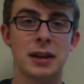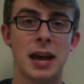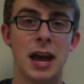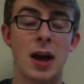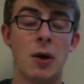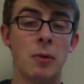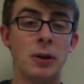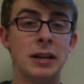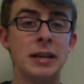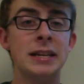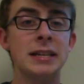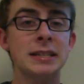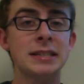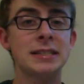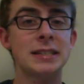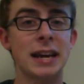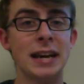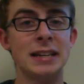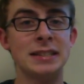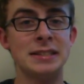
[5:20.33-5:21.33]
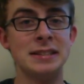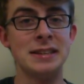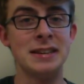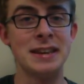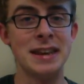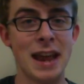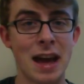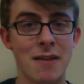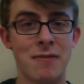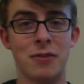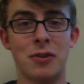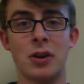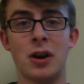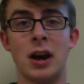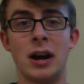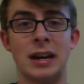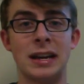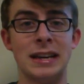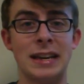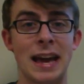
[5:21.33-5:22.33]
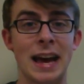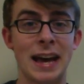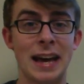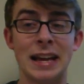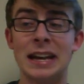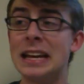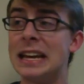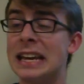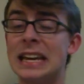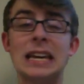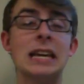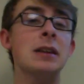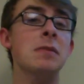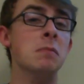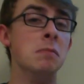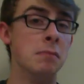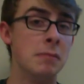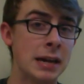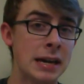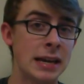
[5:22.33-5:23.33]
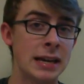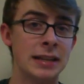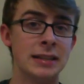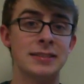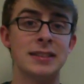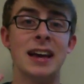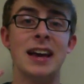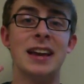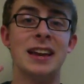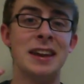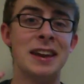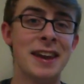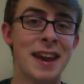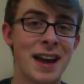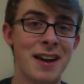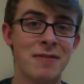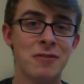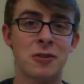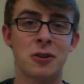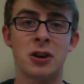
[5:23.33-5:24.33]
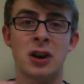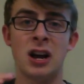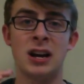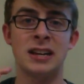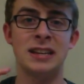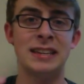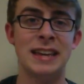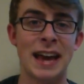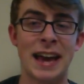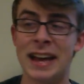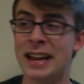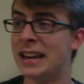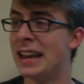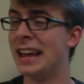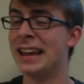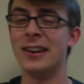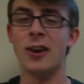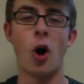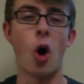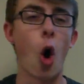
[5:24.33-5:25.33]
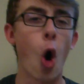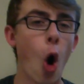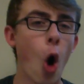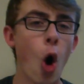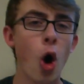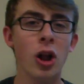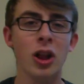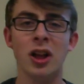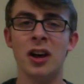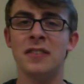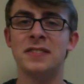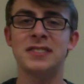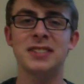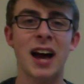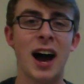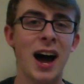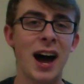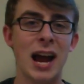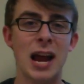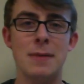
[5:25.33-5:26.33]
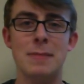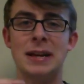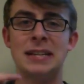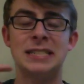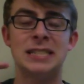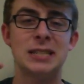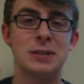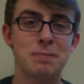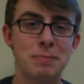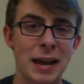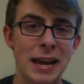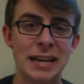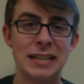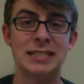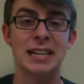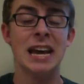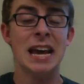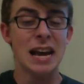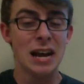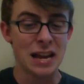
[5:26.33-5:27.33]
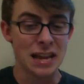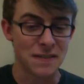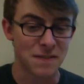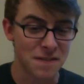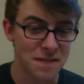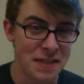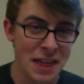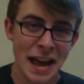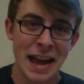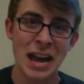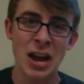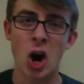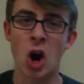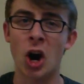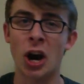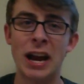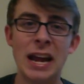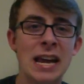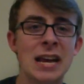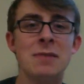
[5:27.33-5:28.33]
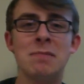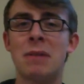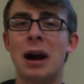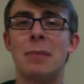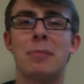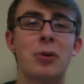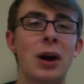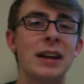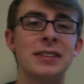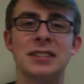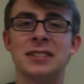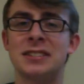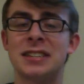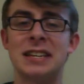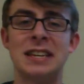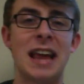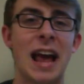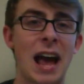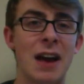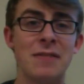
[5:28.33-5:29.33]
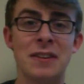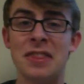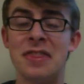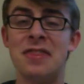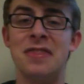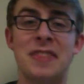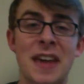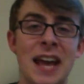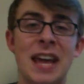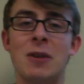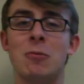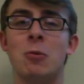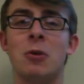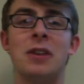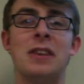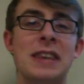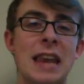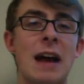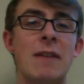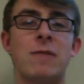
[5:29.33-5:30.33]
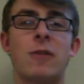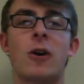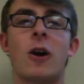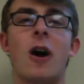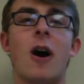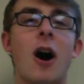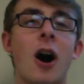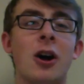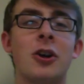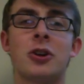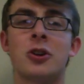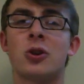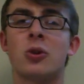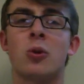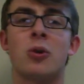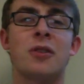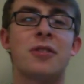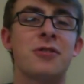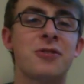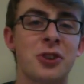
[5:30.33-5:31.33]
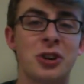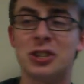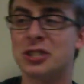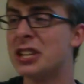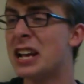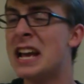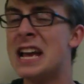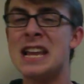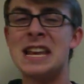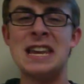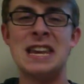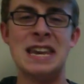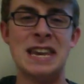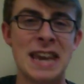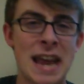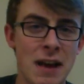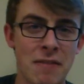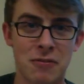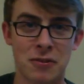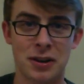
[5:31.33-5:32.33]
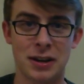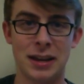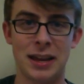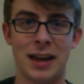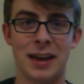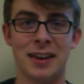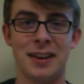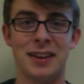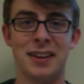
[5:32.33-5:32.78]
And when he says never again, he means never again in all of time and space. If they are in my presence in heaven, they will never hunger or thirst. Never again.